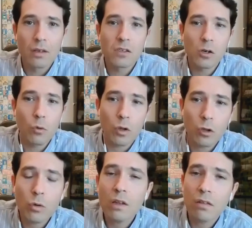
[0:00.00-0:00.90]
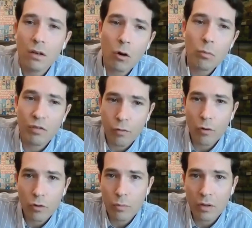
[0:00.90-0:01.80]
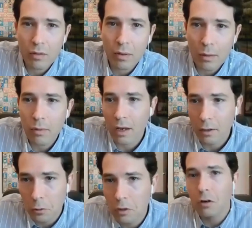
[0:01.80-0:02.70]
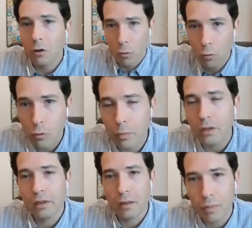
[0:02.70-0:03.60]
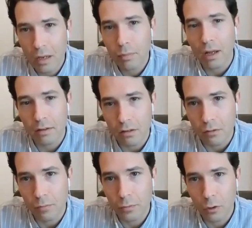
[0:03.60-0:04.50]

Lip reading: So you need to know before you build the pipeline, you need to know who you're building the pipeline to.